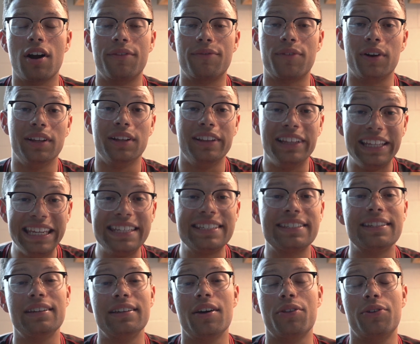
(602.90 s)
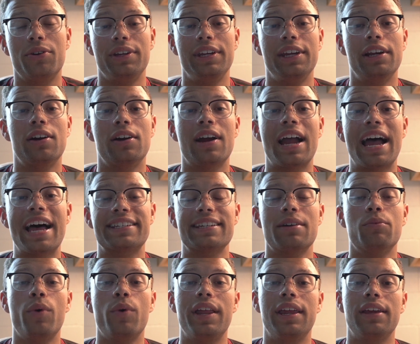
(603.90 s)
card for at least another year
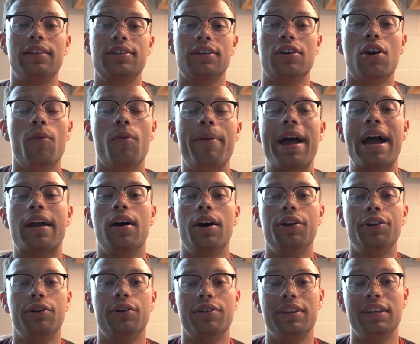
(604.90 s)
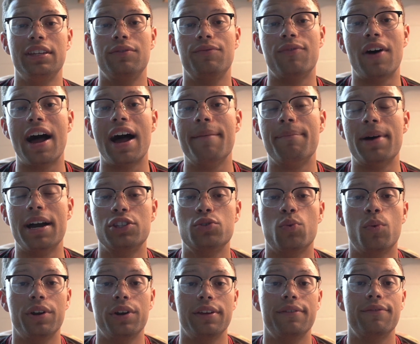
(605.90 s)
as I'm waiting to go back under the
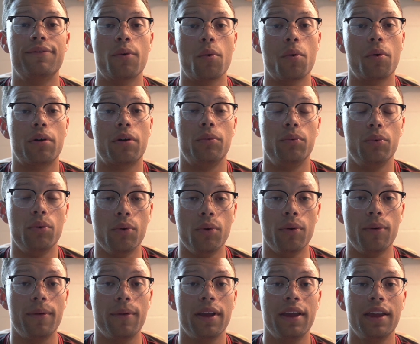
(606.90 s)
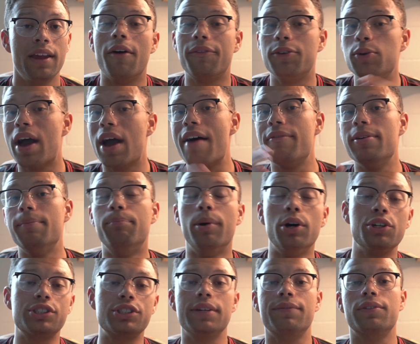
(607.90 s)
5x24 rule. Now, if you have a
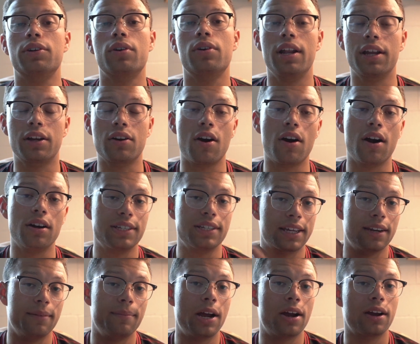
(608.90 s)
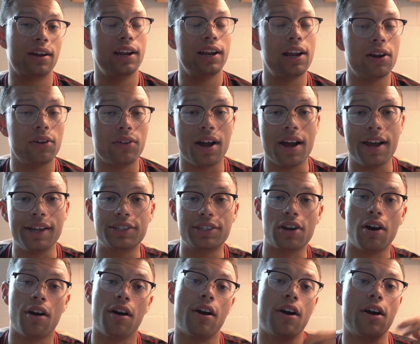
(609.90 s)
bunch of different credit cards like an American
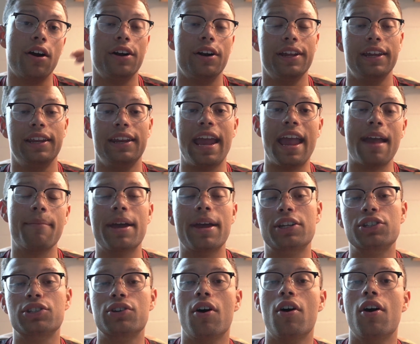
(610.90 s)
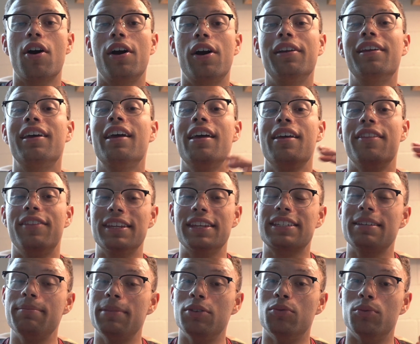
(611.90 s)
Airlines card, an Amex card,
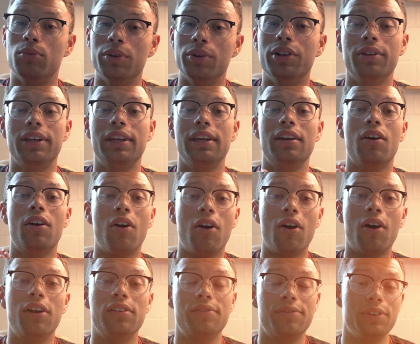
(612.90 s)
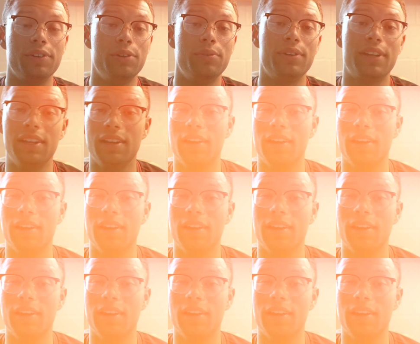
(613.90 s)
this can be really hard for you